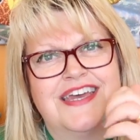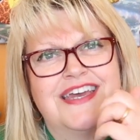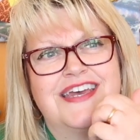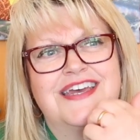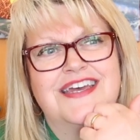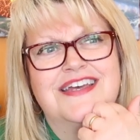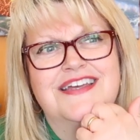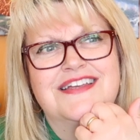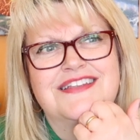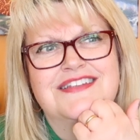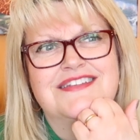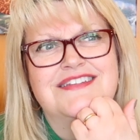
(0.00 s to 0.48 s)

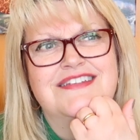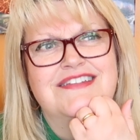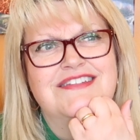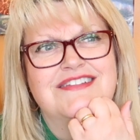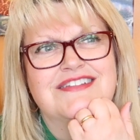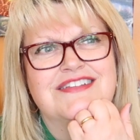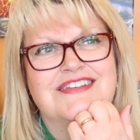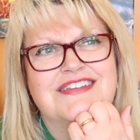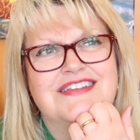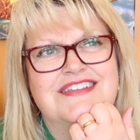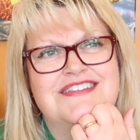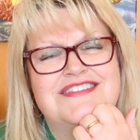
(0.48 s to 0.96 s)

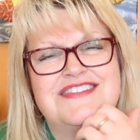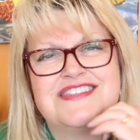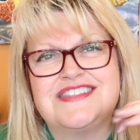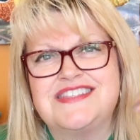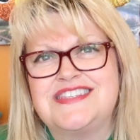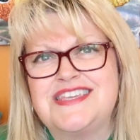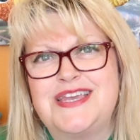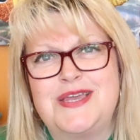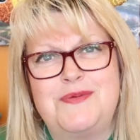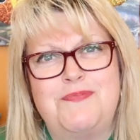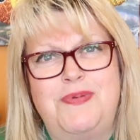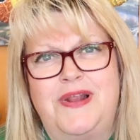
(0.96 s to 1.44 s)
and
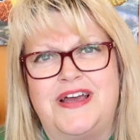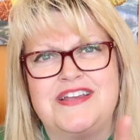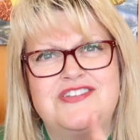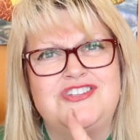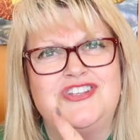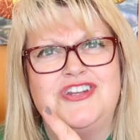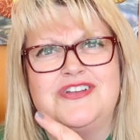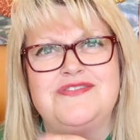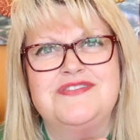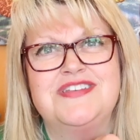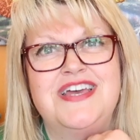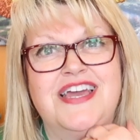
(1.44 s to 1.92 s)
see places,
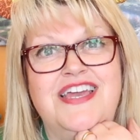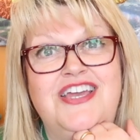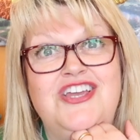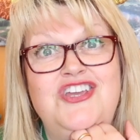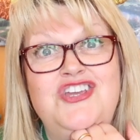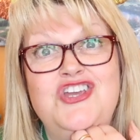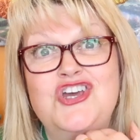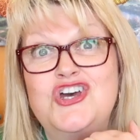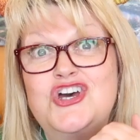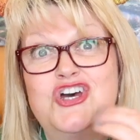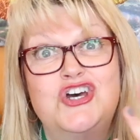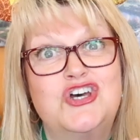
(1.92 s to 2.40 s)
you know, take a
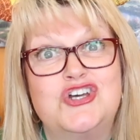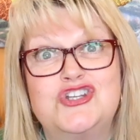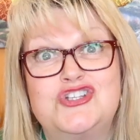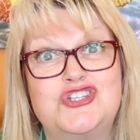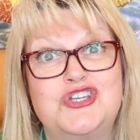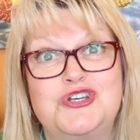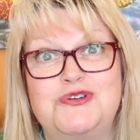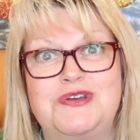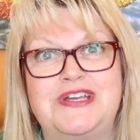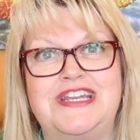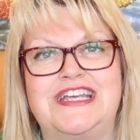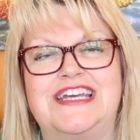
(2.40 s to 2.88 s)
year
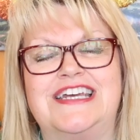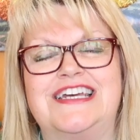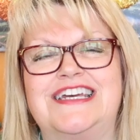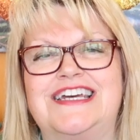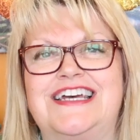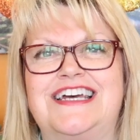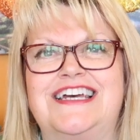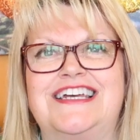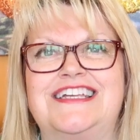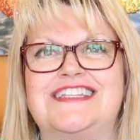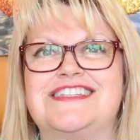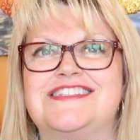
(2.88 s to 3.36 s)
doing it.
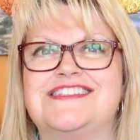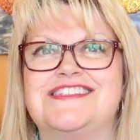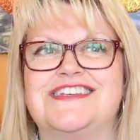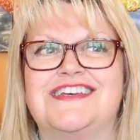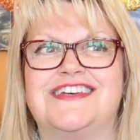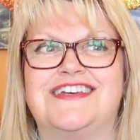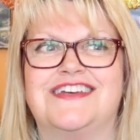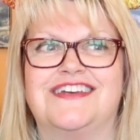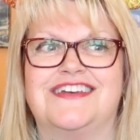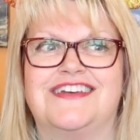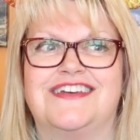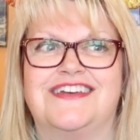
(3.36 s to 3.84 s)

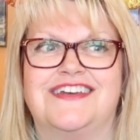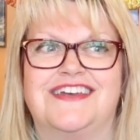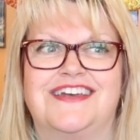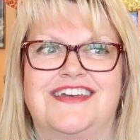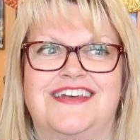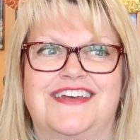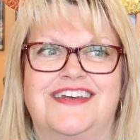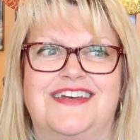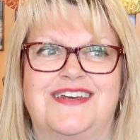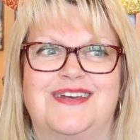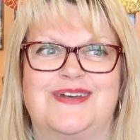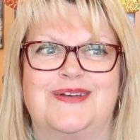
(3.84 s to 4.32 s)
And
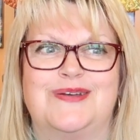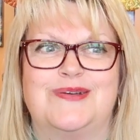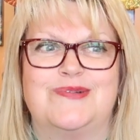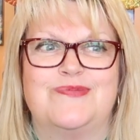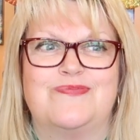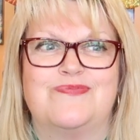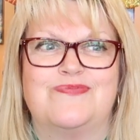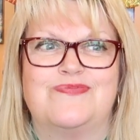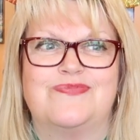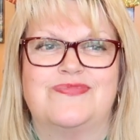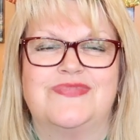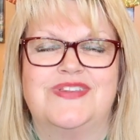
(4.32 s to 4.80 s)

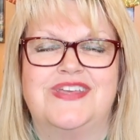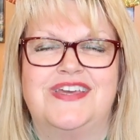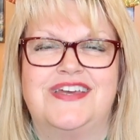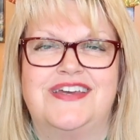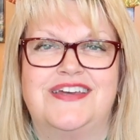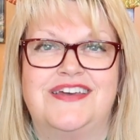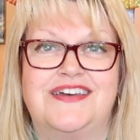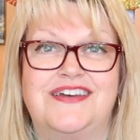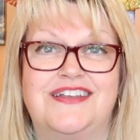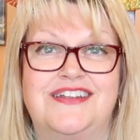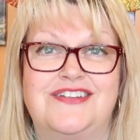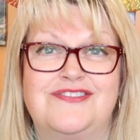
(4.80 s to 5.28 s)

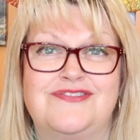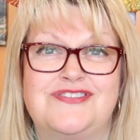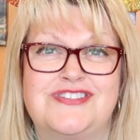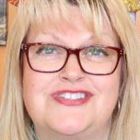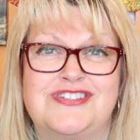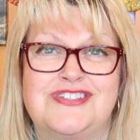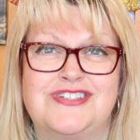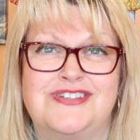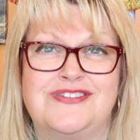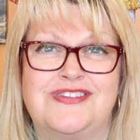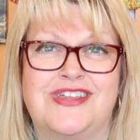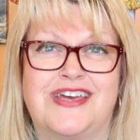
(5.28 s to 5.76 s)
I'd love to
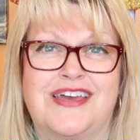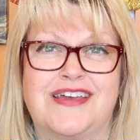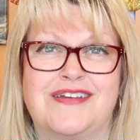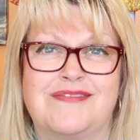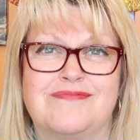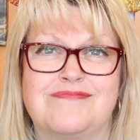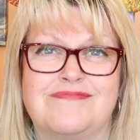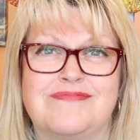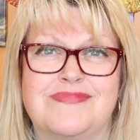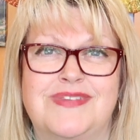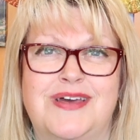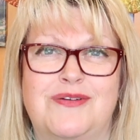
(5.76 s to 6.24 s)
do that.
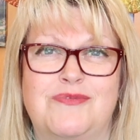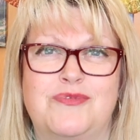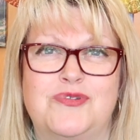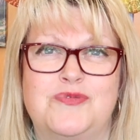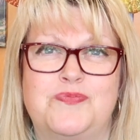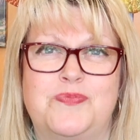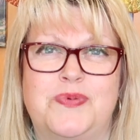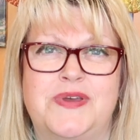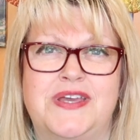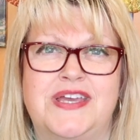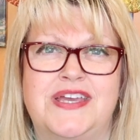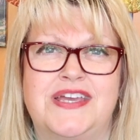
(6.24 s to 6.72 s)
That
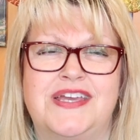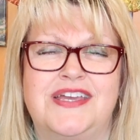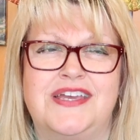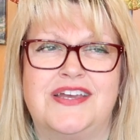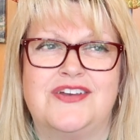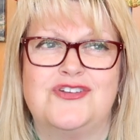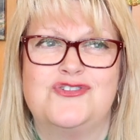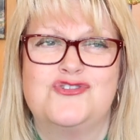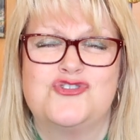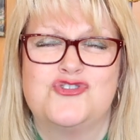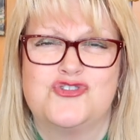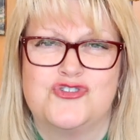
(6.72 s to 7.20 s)
would be
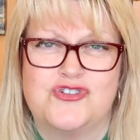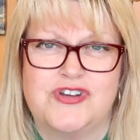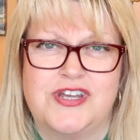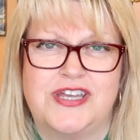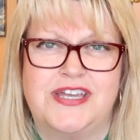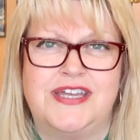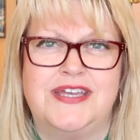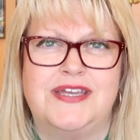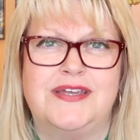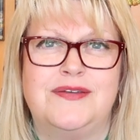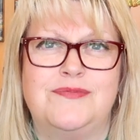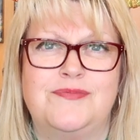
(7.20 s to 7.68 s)
a
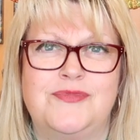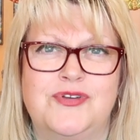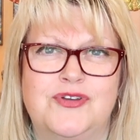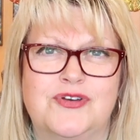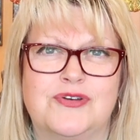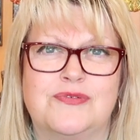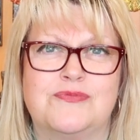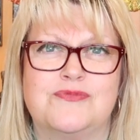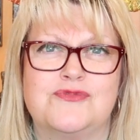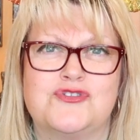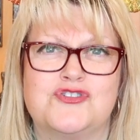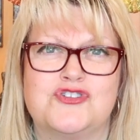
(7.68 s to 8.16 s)
dream
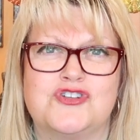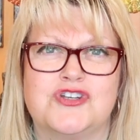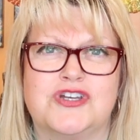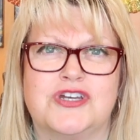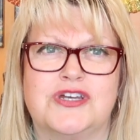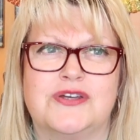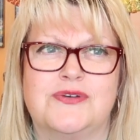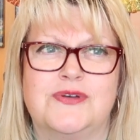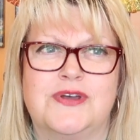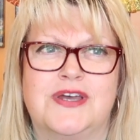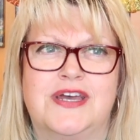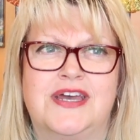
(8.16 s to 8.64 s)
come
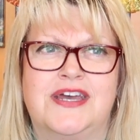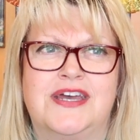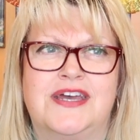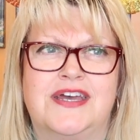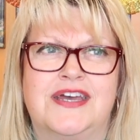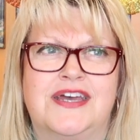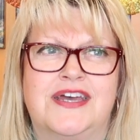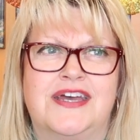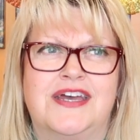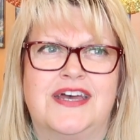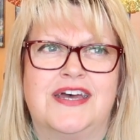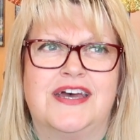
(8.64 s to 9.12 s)
true.
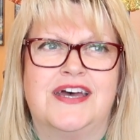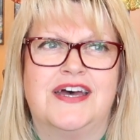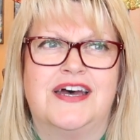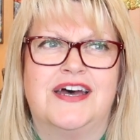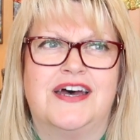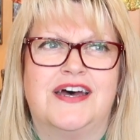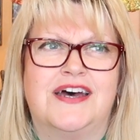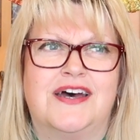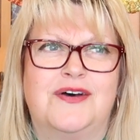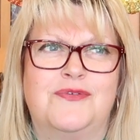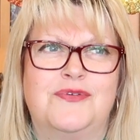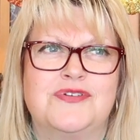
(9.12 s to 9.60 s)

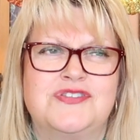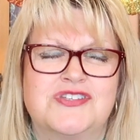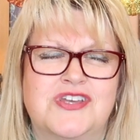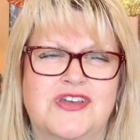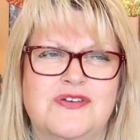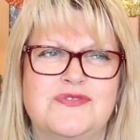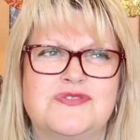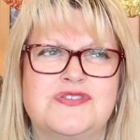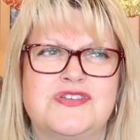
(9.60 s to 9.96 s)
I want to go